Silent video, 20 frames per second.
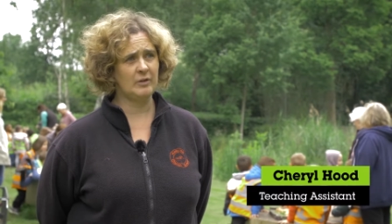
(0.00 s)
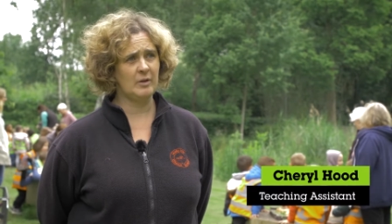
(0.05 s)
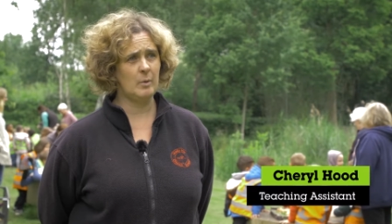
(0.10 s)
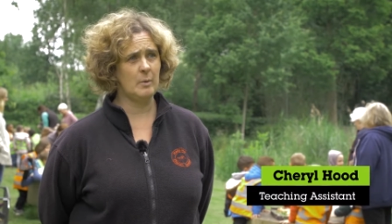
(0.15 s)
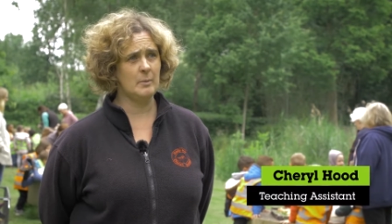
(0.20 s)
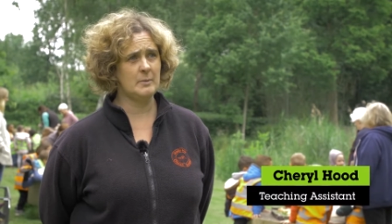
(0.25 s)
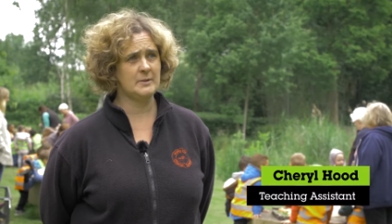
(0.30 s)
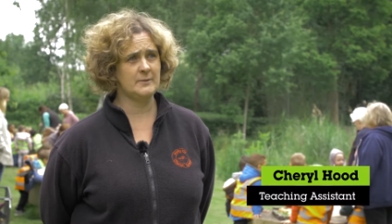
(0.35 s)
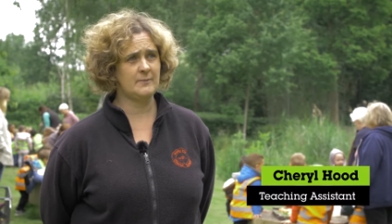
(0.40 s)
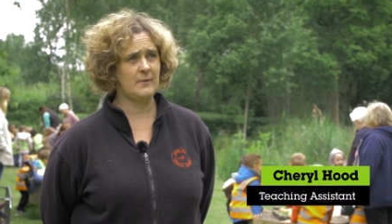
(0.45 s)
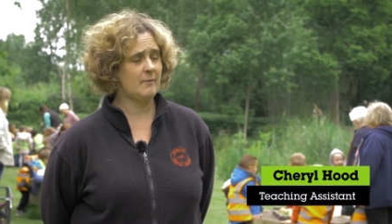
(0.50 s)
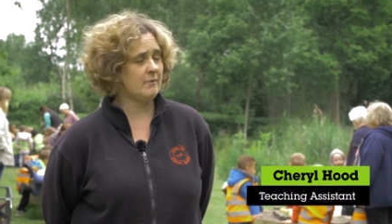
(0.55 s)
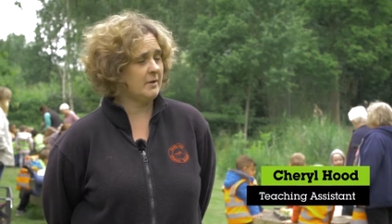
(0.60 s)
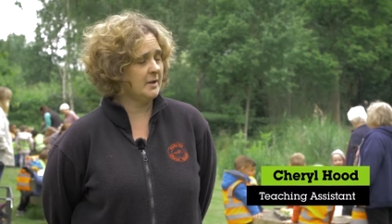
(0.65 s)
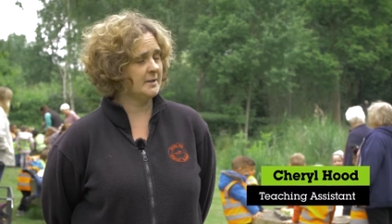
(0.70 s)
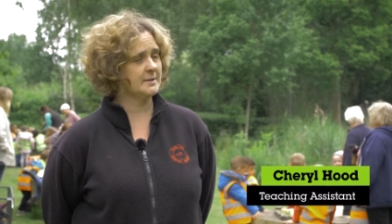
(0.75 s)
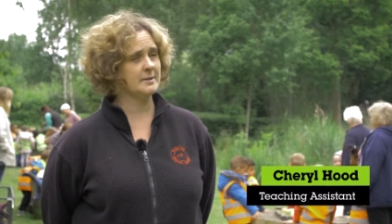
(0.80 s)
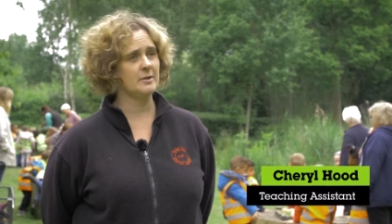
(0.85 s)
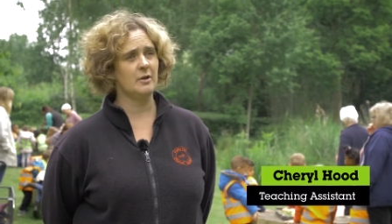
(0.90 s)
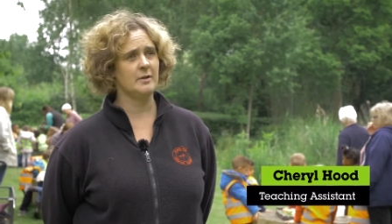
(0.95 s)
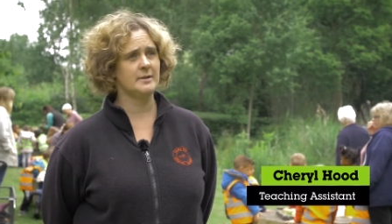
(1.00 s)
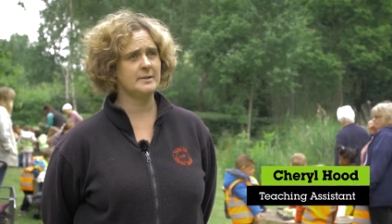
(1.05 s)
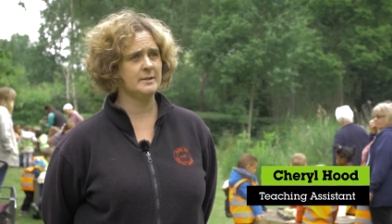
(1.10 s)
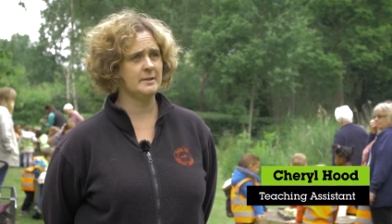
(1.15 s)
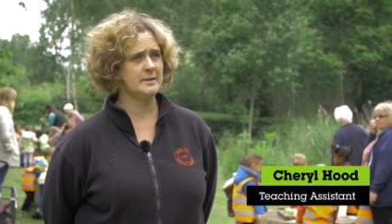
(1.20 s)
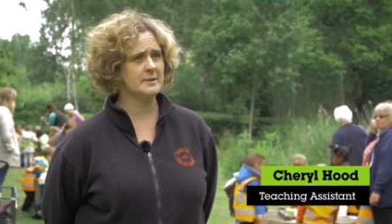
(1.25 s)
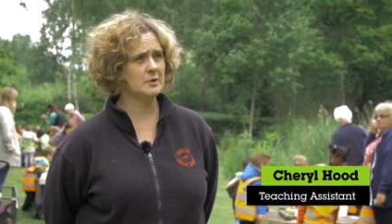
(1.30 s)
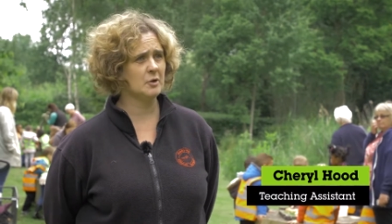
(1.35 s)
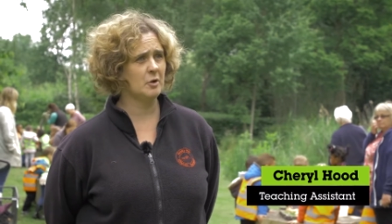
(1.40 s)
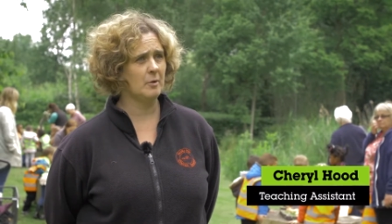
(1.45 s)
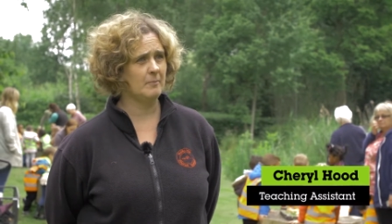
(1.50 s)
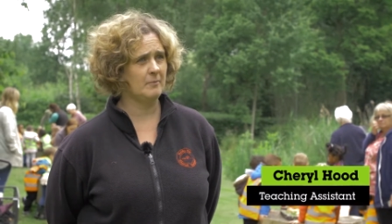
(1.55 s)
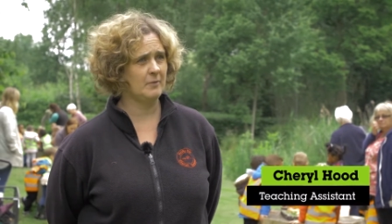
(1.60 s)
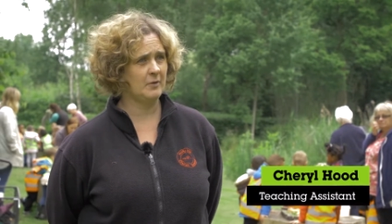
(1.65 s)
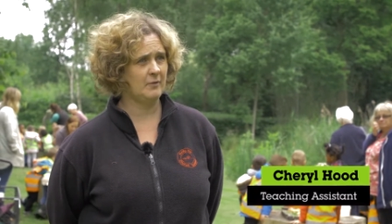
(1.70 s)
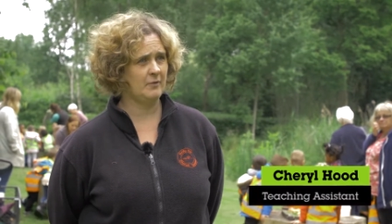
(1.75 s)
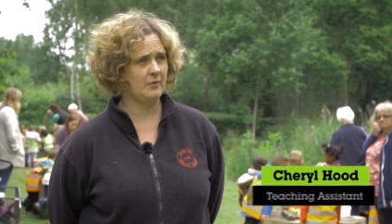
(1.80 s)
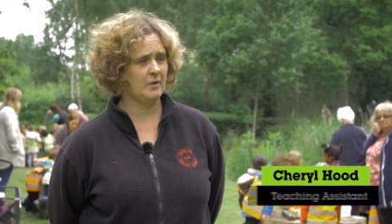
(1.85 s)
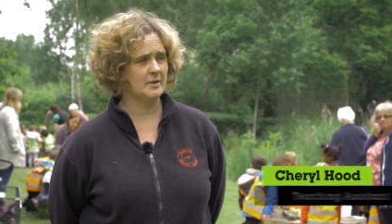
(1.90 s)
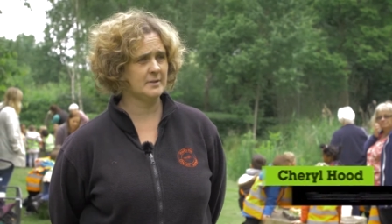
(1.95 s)
so it was very exciting to come
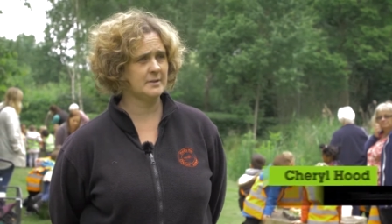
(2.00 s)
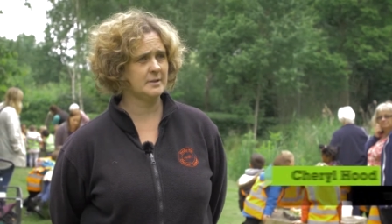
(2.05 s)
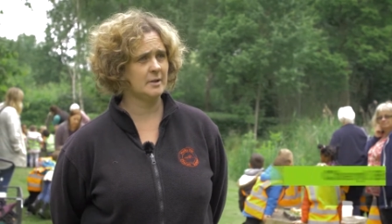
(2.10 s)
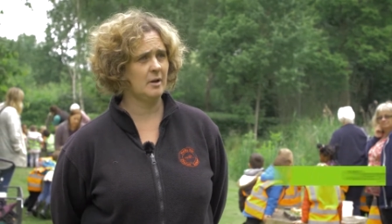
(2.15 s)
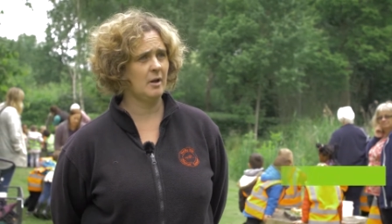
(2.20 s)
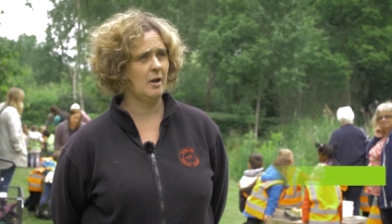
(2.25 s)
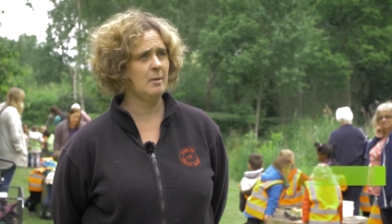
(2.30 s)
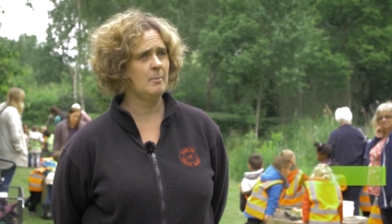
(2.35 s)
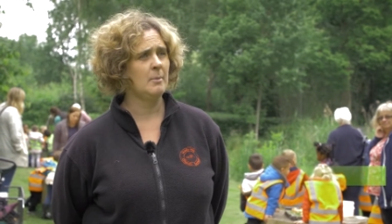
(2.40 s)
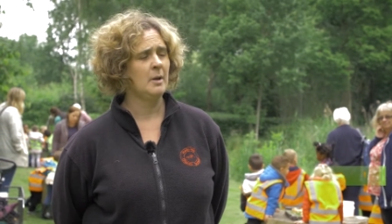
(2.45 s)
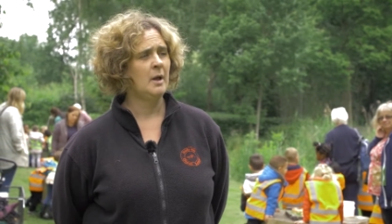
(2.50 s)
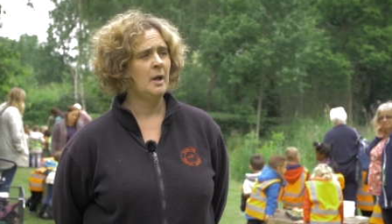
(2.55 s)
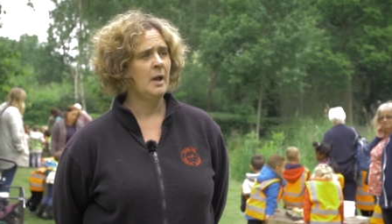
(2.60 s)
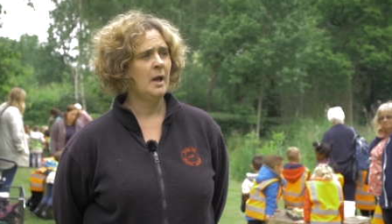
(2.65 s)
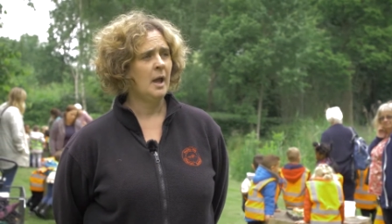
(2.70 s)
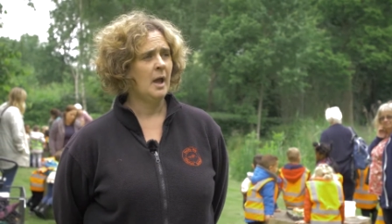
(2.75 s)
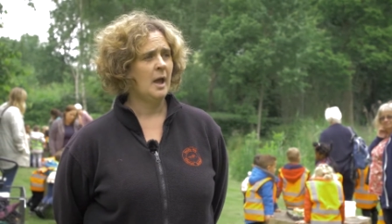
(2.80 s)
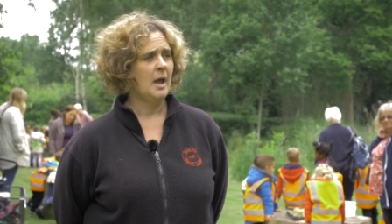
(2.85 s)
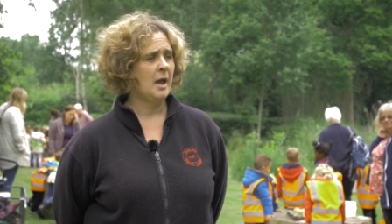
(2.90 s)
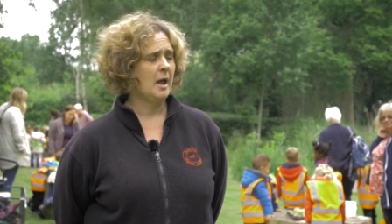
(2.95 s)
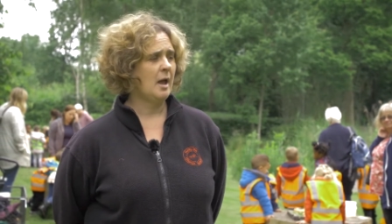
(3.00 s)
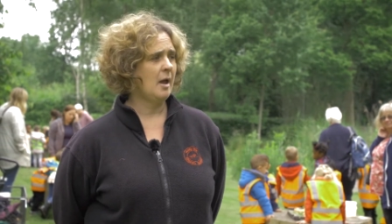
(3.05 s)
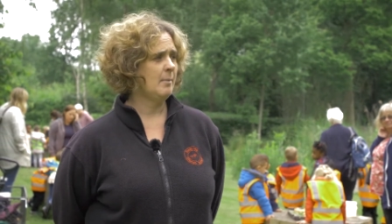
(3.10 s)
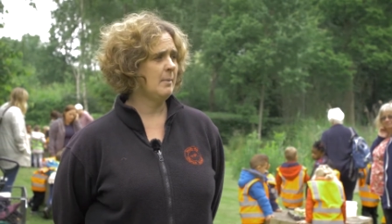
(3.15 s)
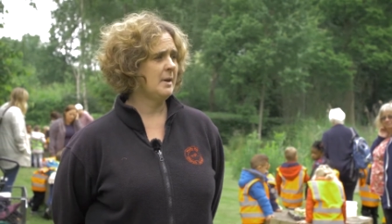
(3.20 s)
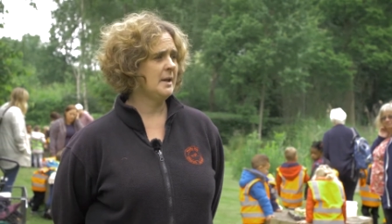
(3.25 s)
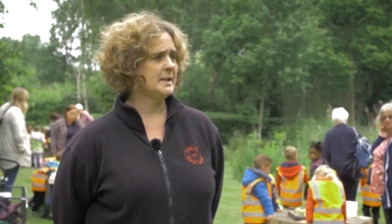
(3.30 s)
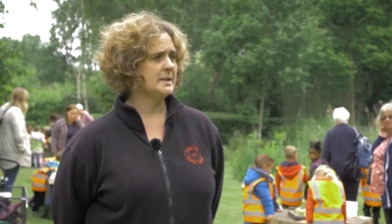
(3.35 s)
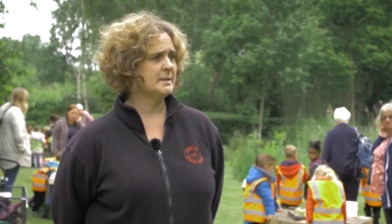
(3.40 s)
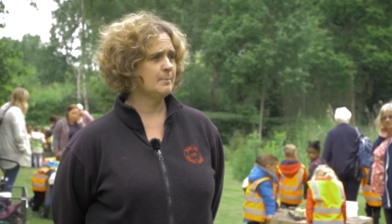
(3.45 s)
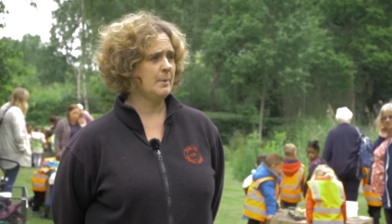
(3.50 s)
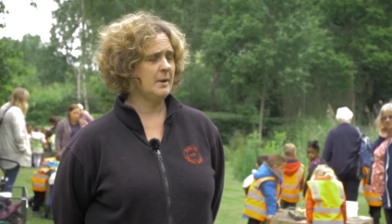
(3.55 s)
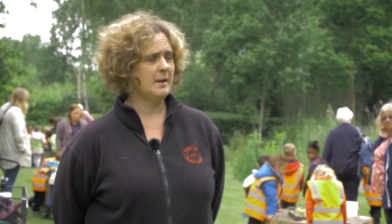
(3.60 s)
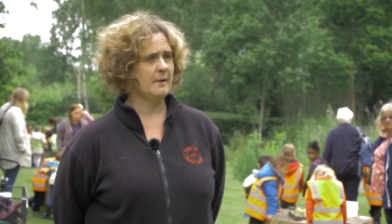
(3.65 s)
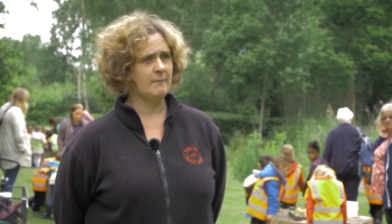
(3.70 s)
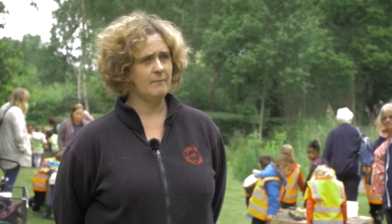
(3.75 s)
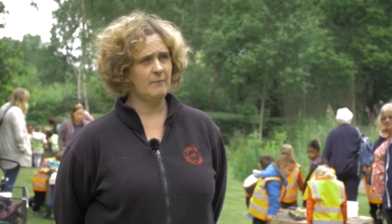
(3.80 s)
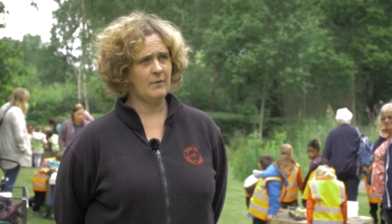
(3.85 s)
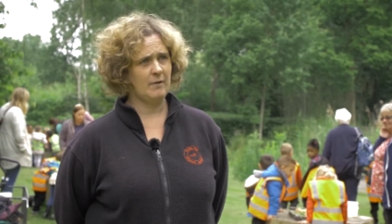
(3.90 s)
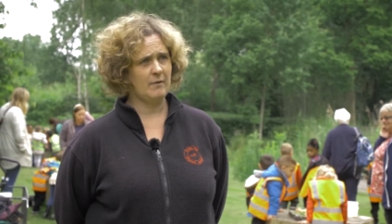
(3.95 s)
for the first time. It's
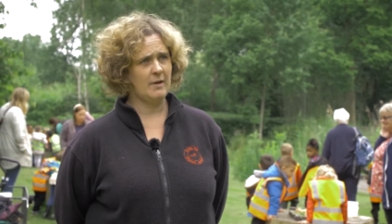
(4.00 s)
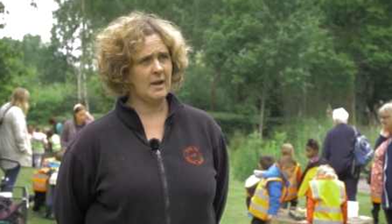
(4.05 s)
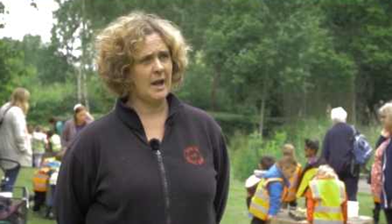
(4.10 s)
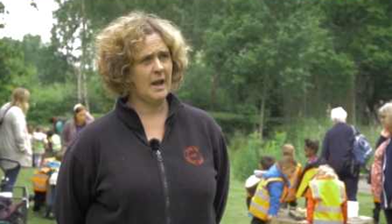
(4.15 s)
been very